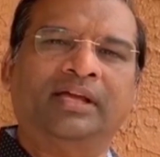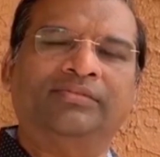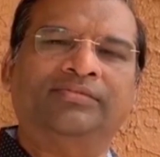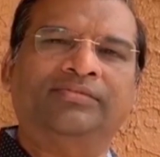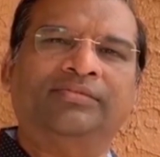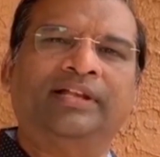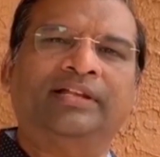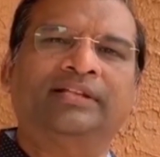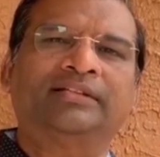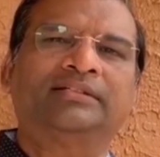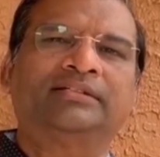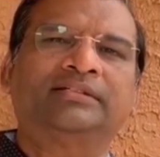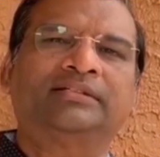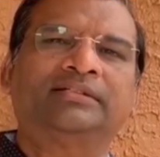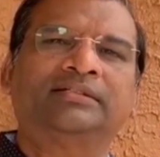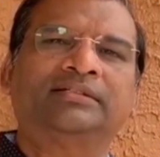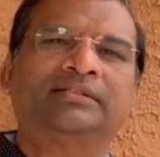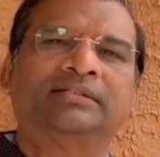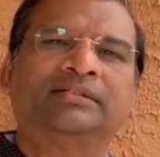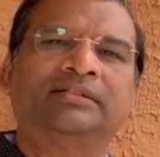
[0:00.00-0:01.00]
I felt
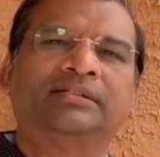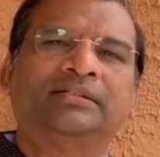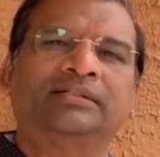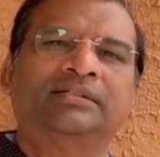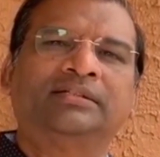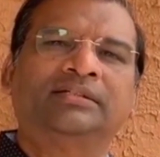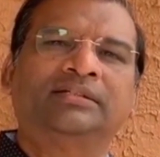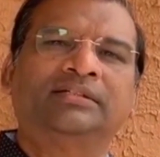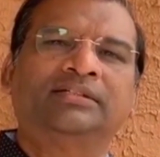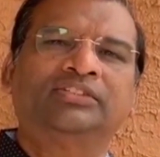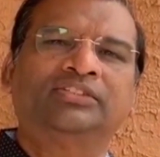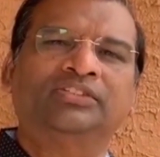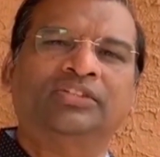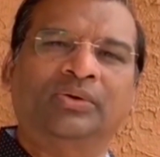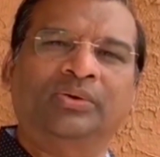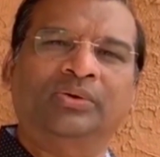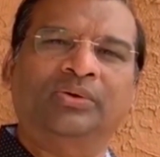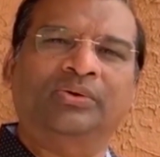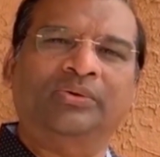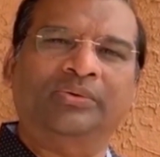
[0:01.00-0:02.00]

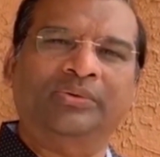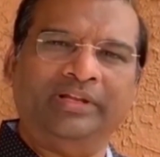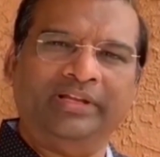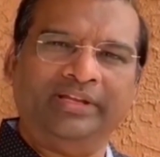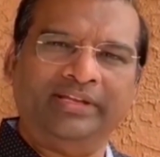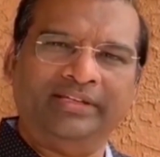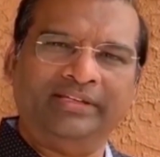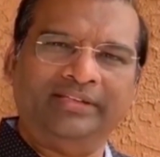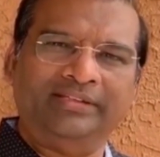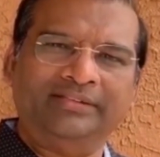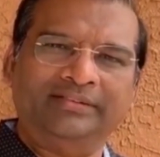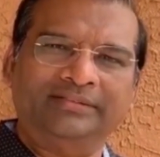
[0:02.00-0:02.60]
so lonely.